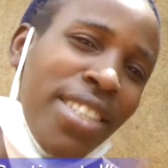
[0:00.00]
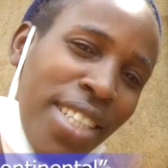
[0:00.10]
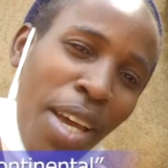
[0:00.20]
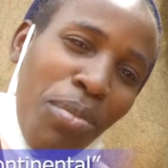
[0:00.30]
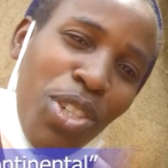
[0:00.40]
And
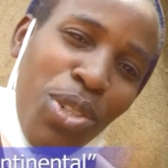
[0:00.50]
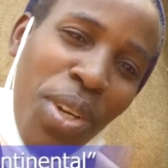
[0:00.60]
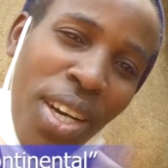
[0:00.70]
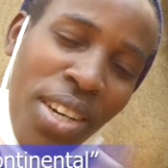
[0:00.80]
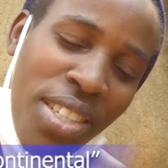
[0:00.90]
time reached
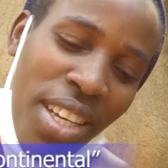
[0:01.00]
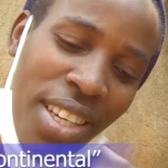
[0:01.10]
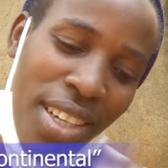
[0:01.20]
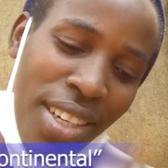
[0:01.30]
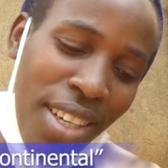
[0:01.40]
when I was
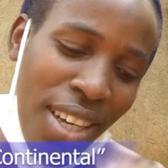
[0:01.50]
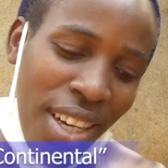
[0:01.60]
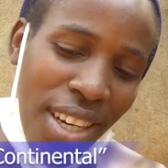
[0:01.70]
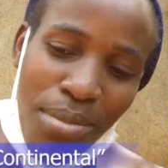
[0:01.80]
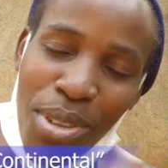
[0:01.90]
like,
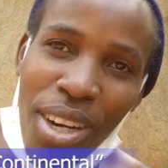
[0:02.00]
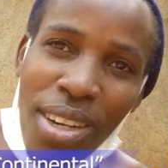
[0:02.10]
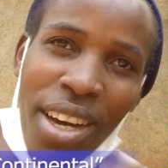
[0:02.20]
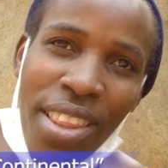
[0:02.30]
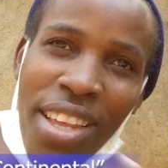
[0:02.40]

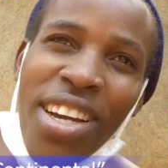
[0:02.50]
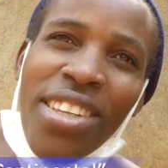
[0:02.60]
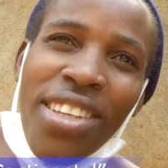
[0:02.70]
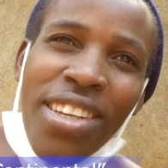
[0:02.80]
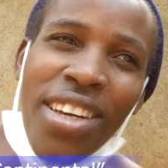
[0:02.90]
I think
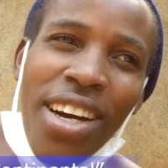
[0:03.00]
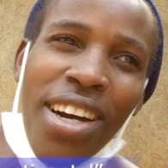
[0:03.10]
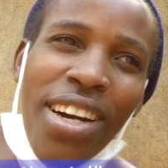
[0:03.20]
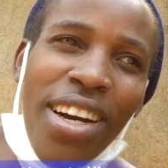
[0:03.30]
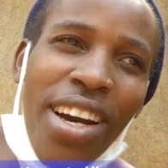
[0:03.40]

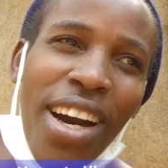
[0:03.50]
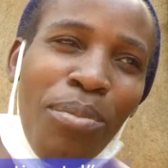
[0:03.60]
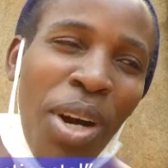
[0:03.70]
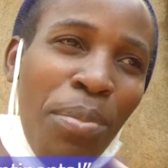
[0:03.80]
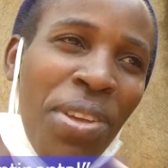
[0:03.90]

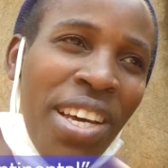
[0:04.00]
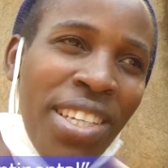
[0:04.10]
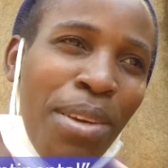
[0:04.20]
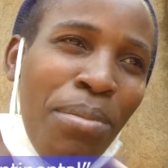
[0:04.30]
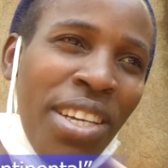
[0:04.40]
I'm happy
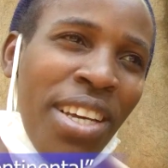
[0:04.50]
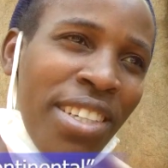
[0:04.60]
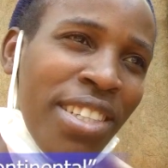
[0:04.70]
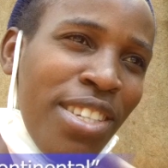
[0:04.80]
that I made at